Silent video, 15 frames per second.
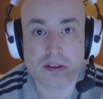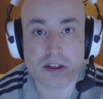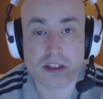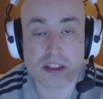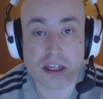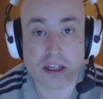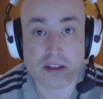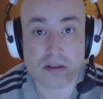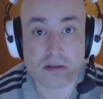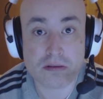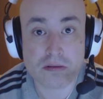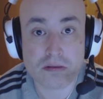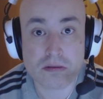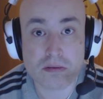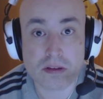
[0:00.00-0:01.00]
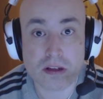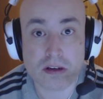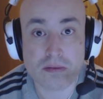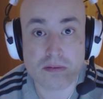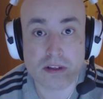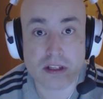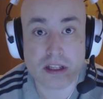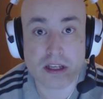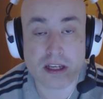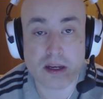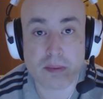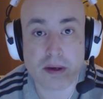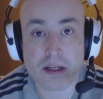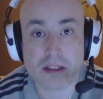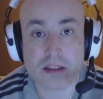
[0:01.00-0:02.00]
this channel will hopefully then
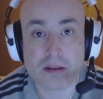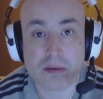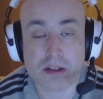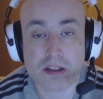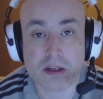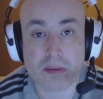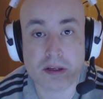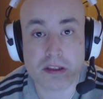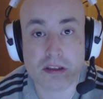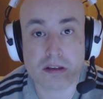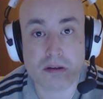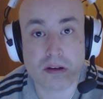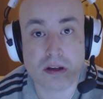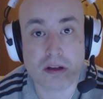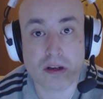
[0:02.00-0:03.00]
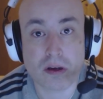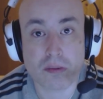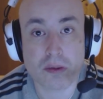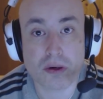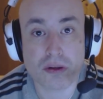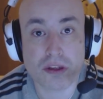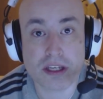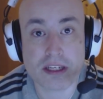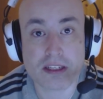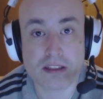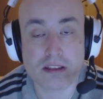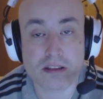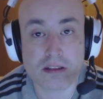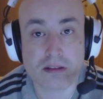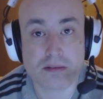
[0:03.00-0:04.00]
get better because I'll be able to do a lot more
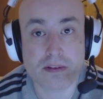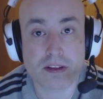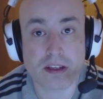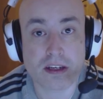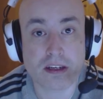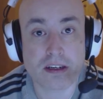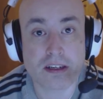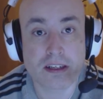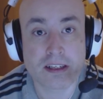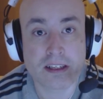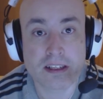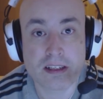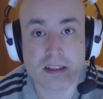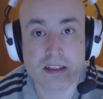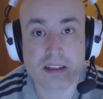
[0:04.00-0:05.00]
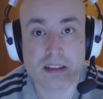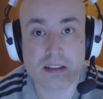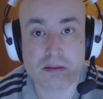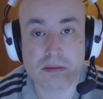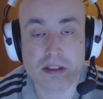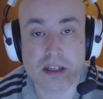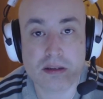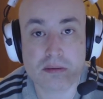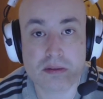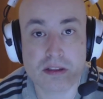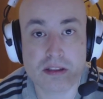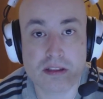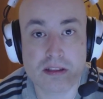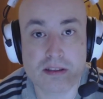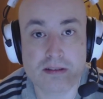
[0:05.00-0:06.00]
things and stuff like that.
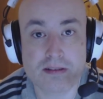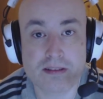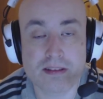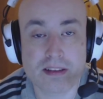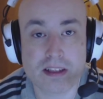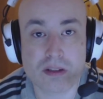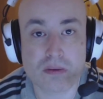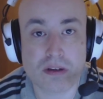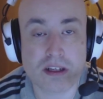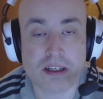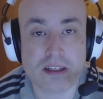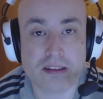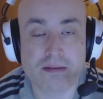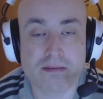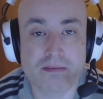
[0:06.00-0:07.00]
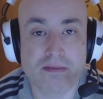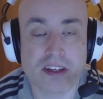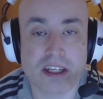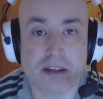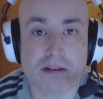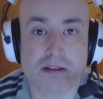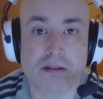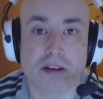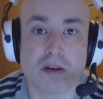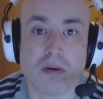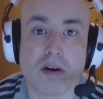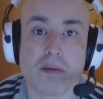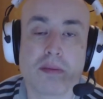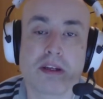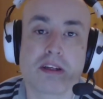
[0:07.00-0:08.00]
Sometimes that's why videos don't
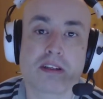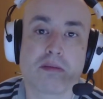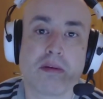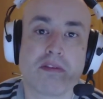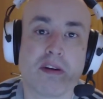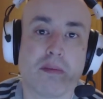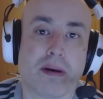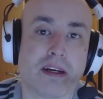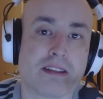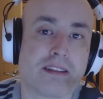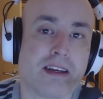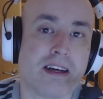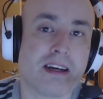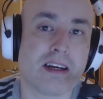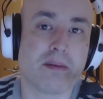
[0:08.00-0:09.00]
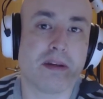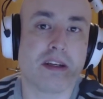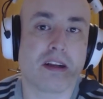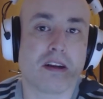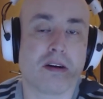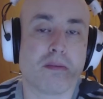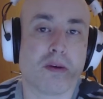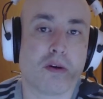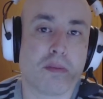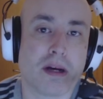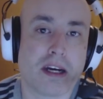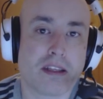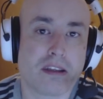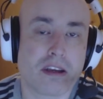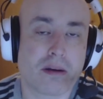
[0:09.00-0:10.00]
go up, because I'm having a bad day. I'm in a lot more
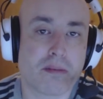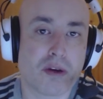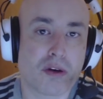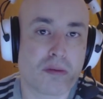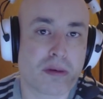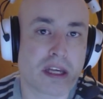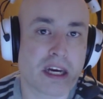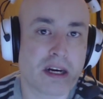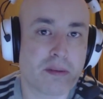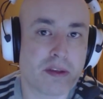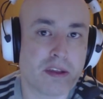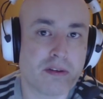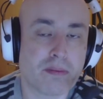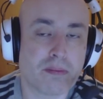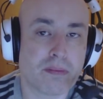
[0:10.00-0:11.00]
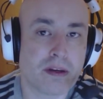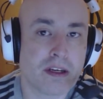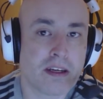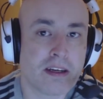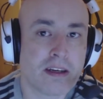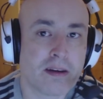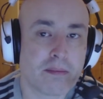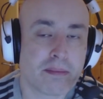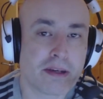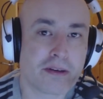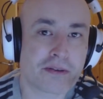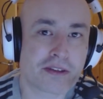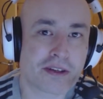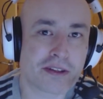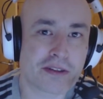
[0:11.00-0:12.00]
pain than I normally am, and the
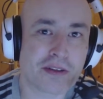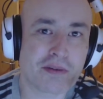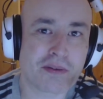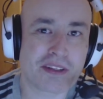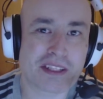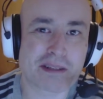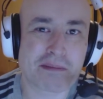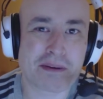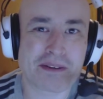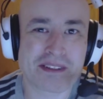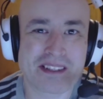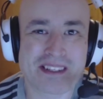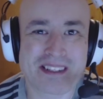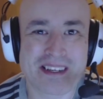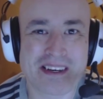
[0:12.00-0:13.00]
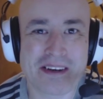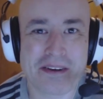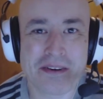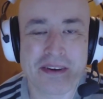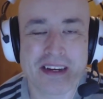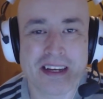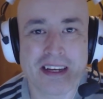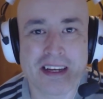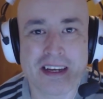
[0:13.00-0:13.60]
pills aren't doing what they're supposed to do.